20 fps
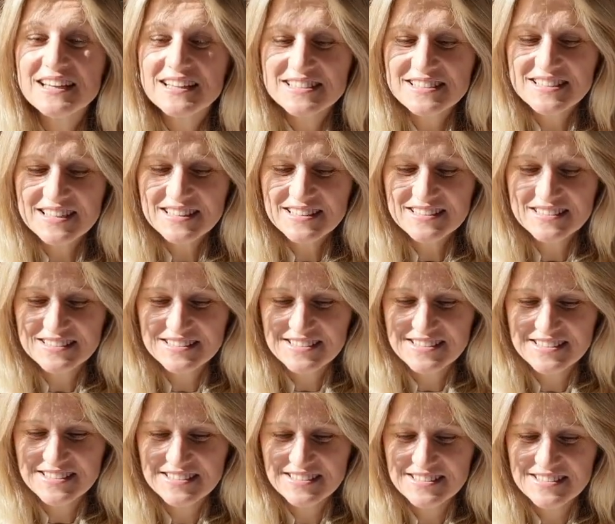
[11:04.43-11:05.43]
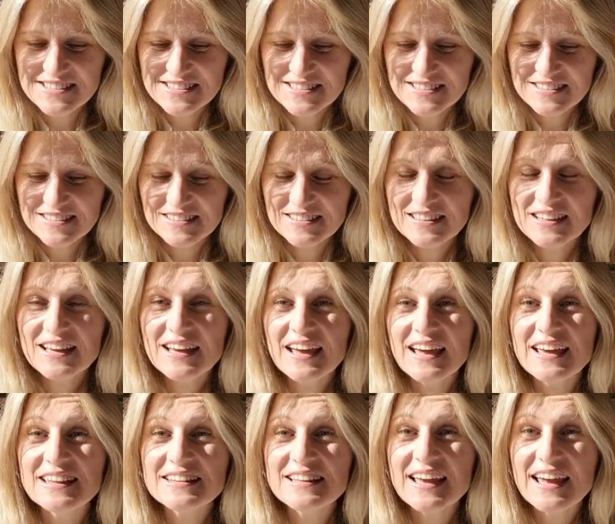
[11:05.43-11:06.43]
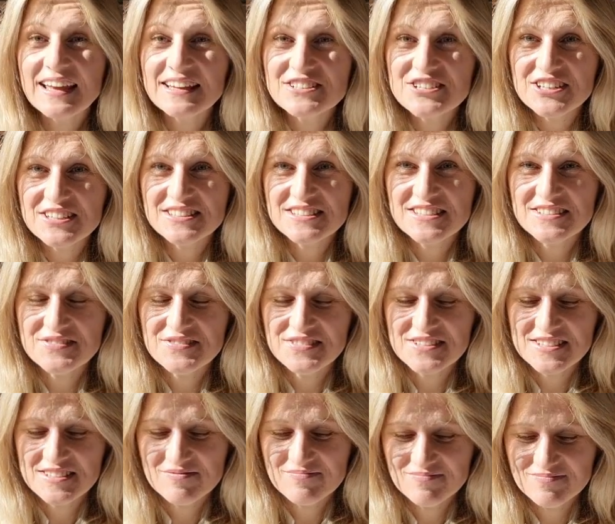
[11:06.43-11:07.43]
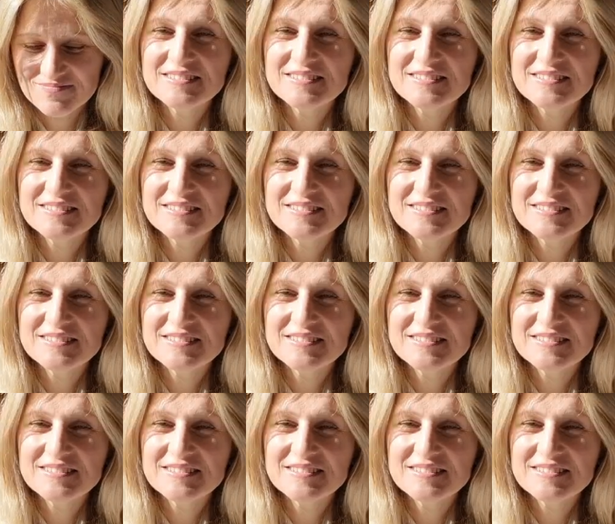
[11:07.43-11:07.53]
sentences, and adjectives.